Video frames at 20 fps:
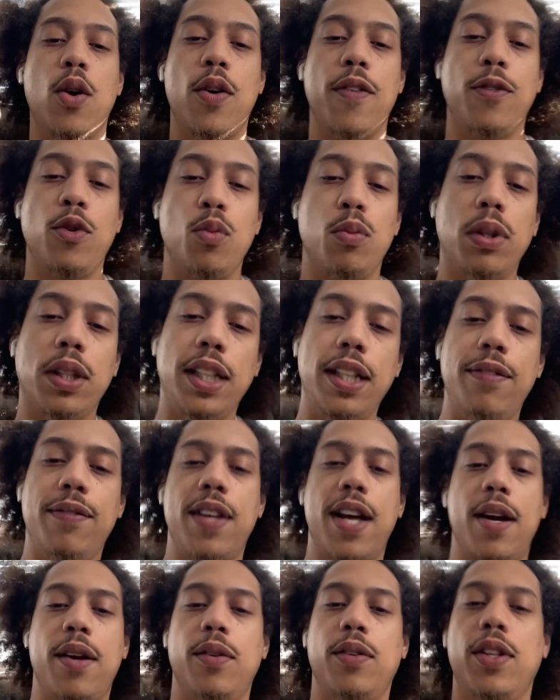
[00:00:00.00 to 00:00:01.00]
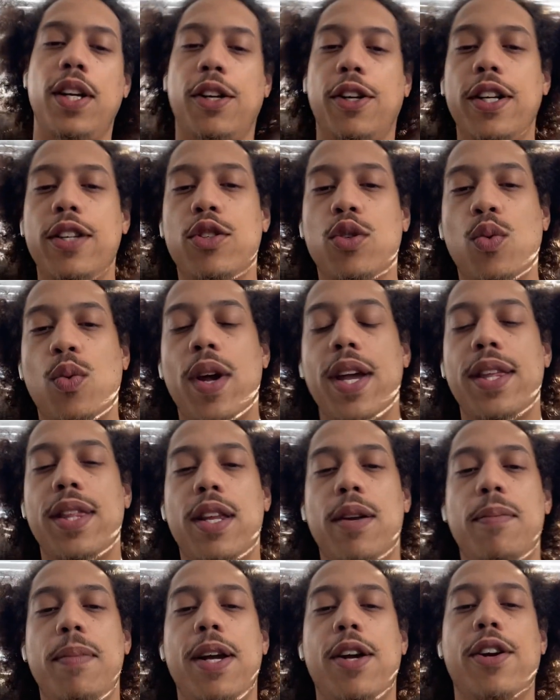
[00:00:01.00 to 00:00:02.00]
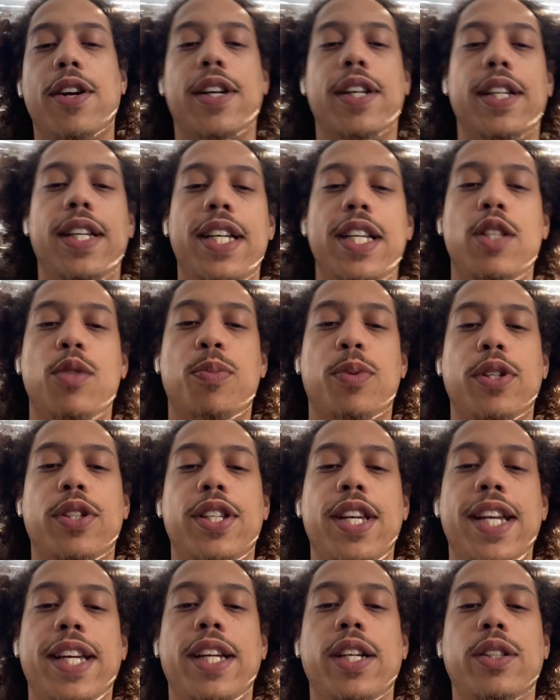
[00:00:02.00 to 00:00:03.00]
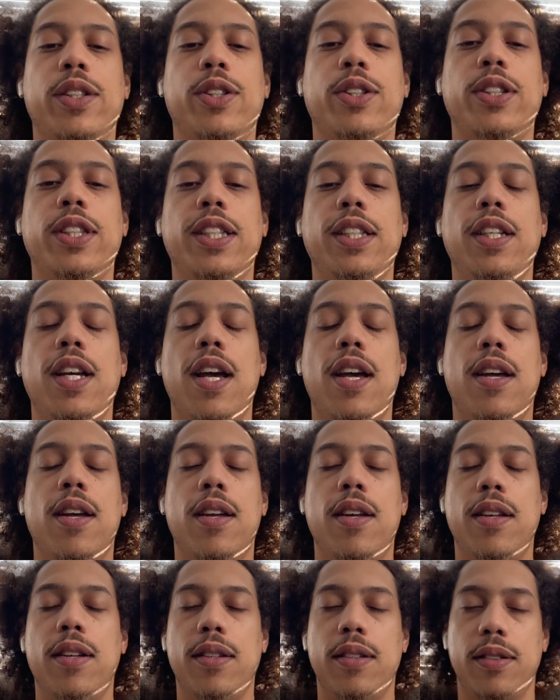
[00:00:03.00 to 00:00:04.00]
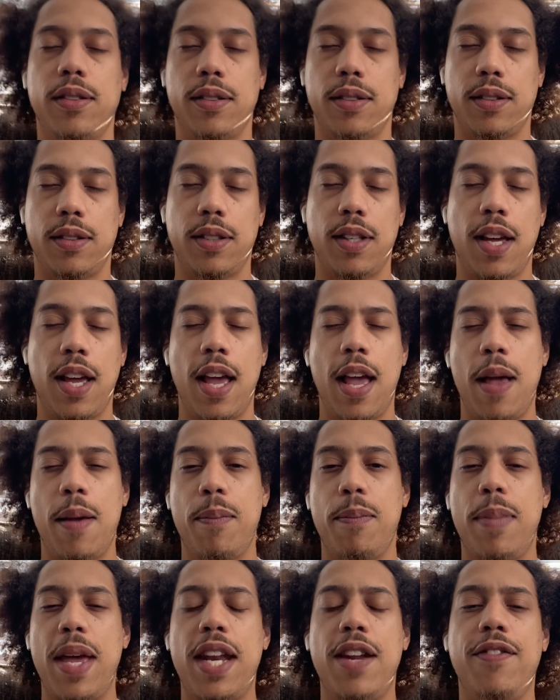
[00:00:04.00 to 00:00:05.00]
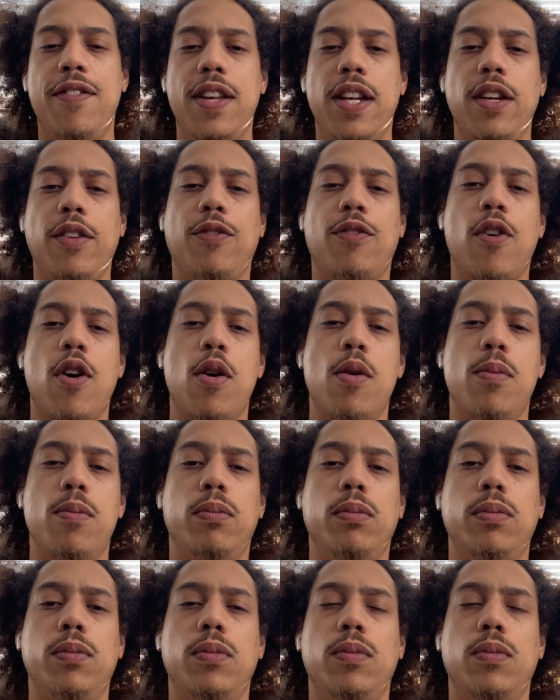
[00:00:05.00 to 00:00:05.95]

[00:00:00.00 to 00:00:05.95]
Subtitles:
if you believe that there is a way that America is particularly benefiting from